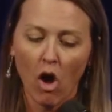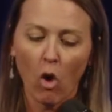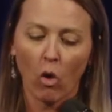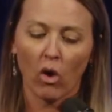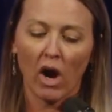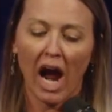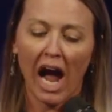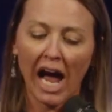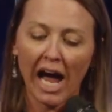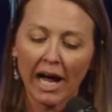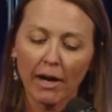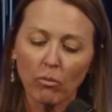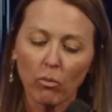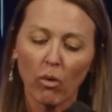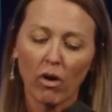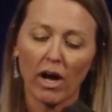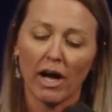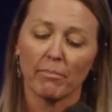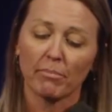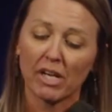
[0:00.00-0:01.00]
or
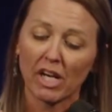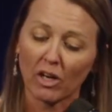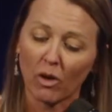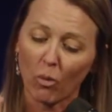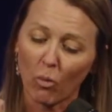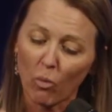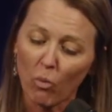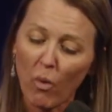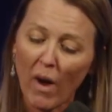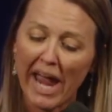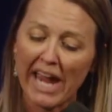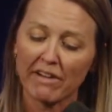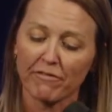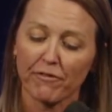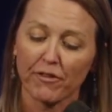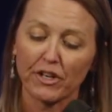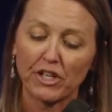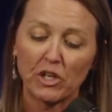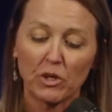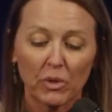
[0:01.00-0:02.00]
I'm gonna wait
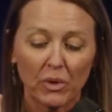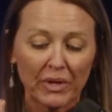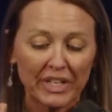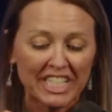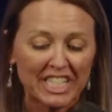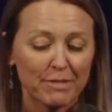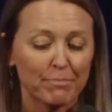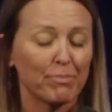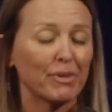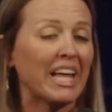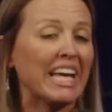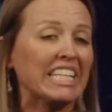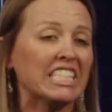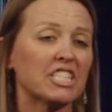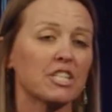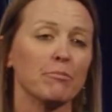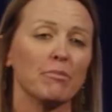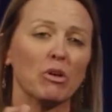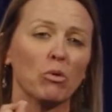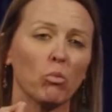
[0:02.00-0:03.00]
for you to explain
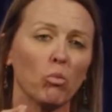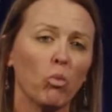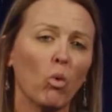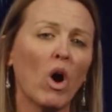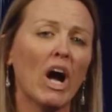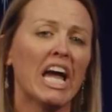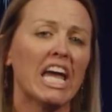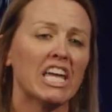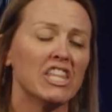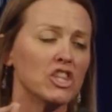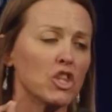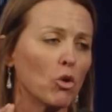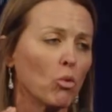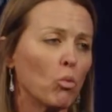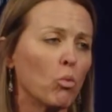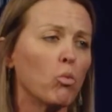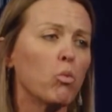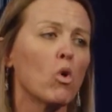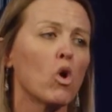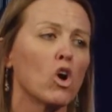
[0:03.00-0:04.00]
to me what in the
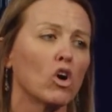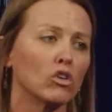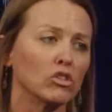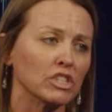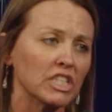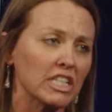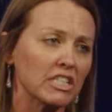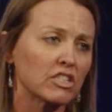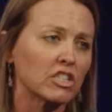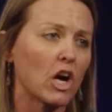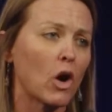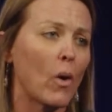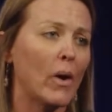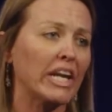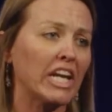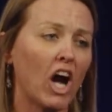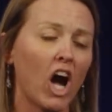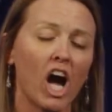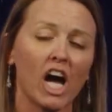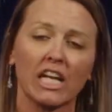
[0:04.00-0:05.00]
world is
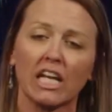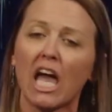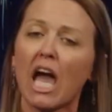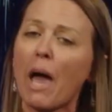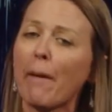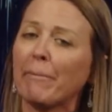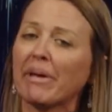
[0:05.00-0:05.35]
going on